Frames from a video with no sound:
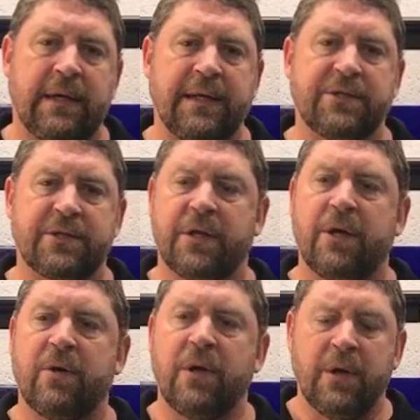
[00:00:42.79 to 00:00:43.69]
And
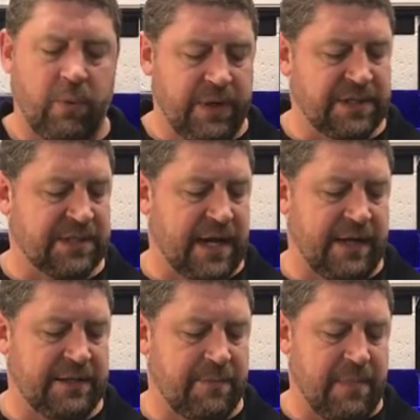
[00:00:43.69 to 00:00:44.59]
so we
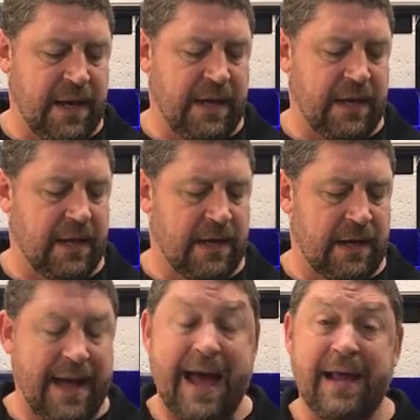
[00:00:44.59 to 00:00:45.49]
decided to make
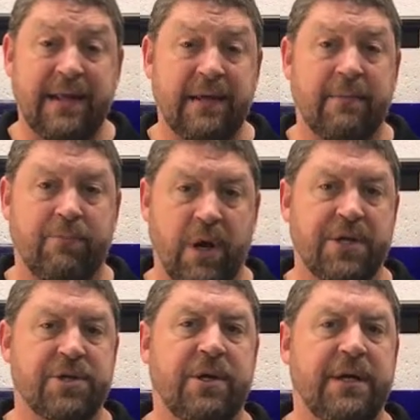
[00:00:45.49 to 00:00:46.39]
adding
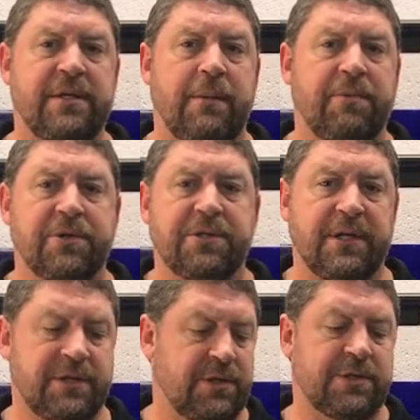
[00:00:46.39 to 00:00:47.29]
pressure and temperature
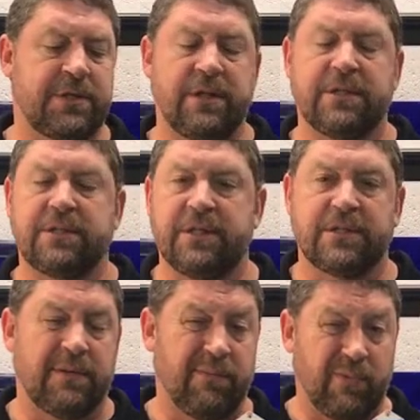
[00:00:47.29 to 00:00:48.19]
sensors to this
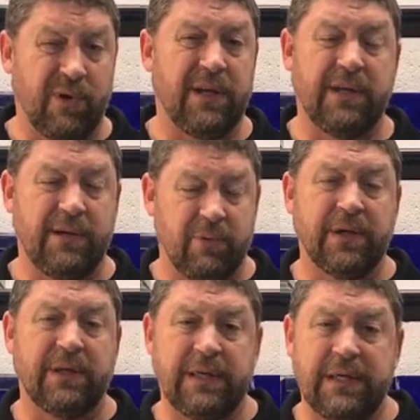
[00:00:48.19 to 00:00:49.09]
system really,
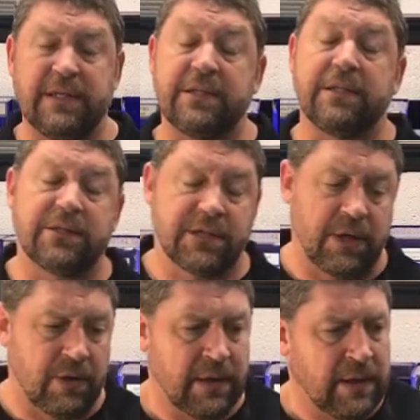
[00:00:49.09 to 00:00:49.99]
really easy.
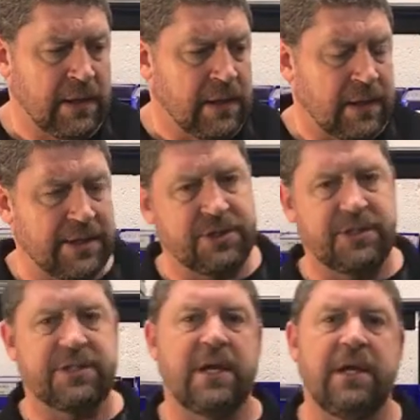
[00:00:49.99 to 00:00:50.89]
So let's
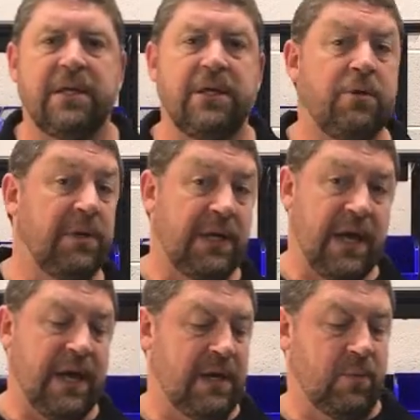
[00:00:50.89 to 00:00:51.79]
just say that you
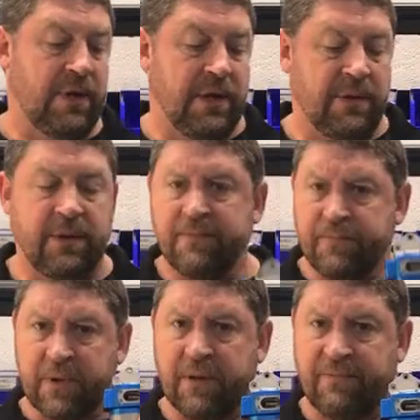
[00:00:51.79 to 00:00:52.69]
began with
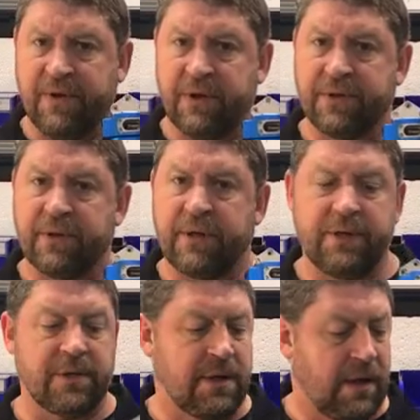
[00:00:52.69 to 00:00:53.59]
the filter in
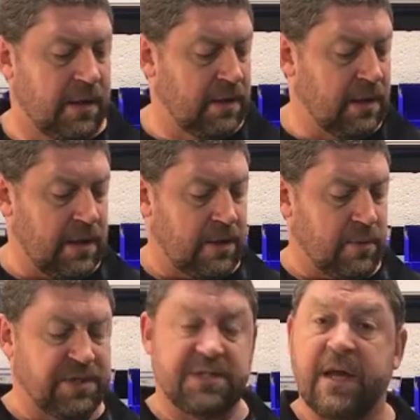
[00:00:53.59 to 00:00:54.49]
your car
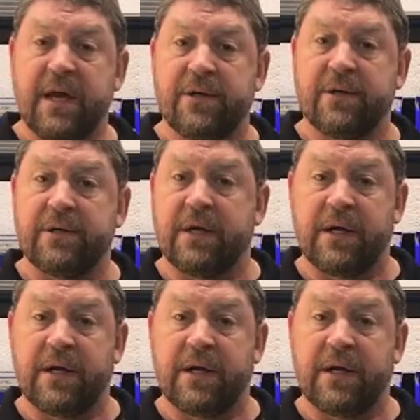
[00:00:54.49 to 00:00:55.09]
with a standard